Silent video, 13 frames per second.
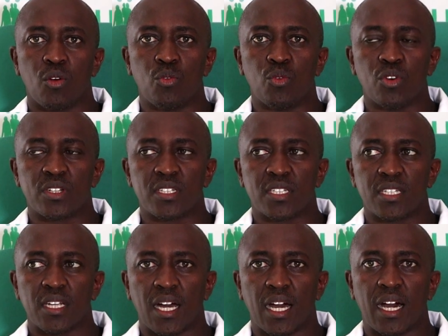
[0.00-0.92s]

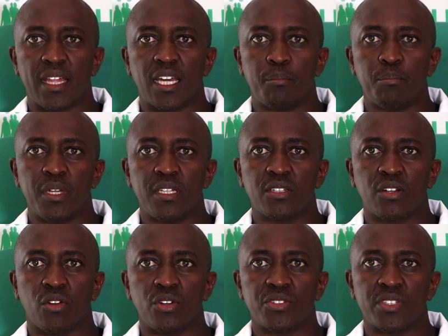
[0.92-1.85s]
what are their main
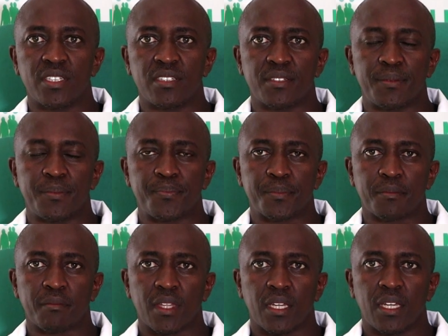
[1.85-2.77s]
causes,
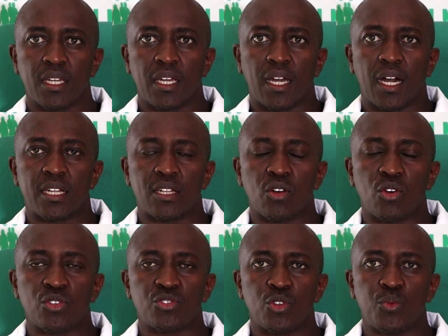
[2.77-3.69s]
and
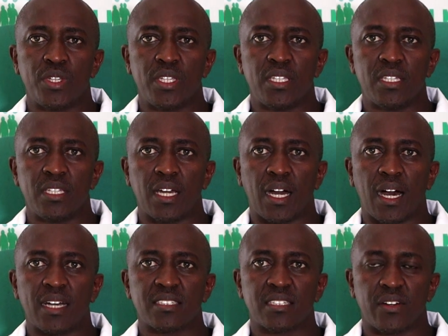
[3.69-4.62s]
also we
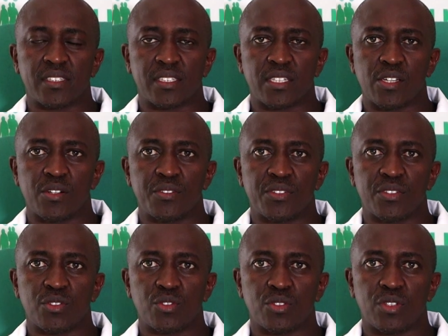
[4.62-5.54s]
ask
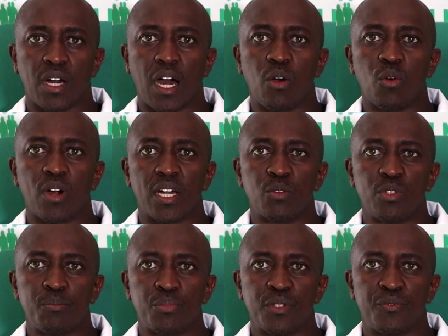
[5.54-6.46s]
ourselves, how can we
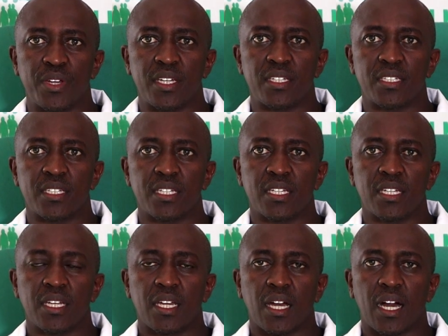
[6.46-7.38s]
prevent
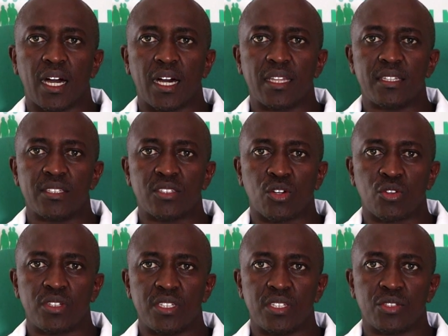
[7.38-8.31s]
these
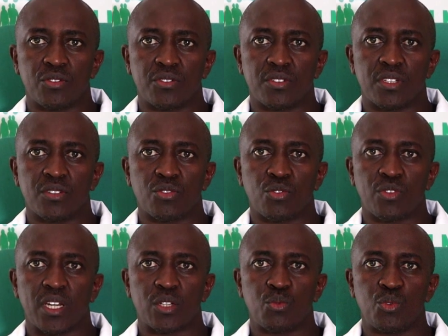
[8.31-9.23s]
conditions so
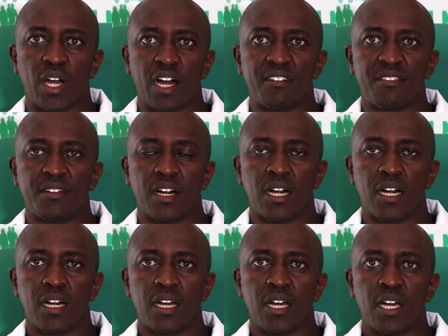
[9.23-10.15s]
that we have
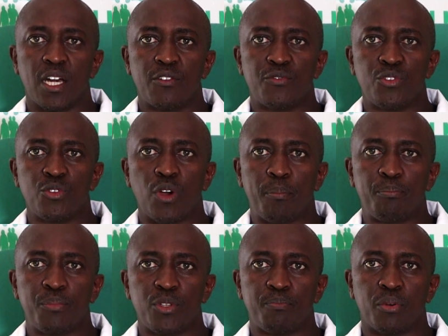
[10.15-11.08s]
fewer
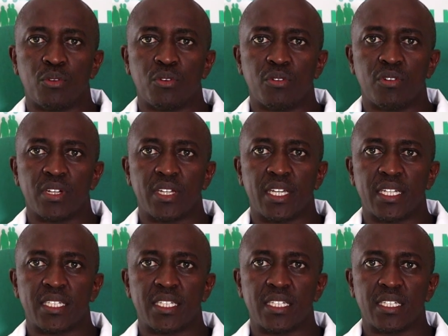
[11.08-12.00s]
people
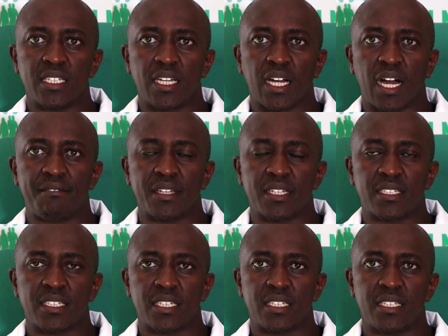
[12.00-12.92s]
getting
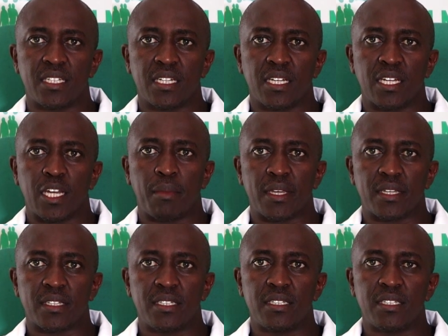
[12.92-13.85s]
affected by
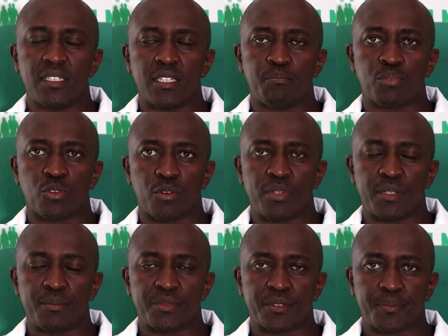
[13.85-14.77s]
kidney
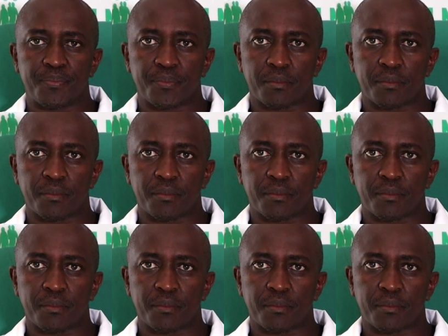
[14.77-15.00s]
problems.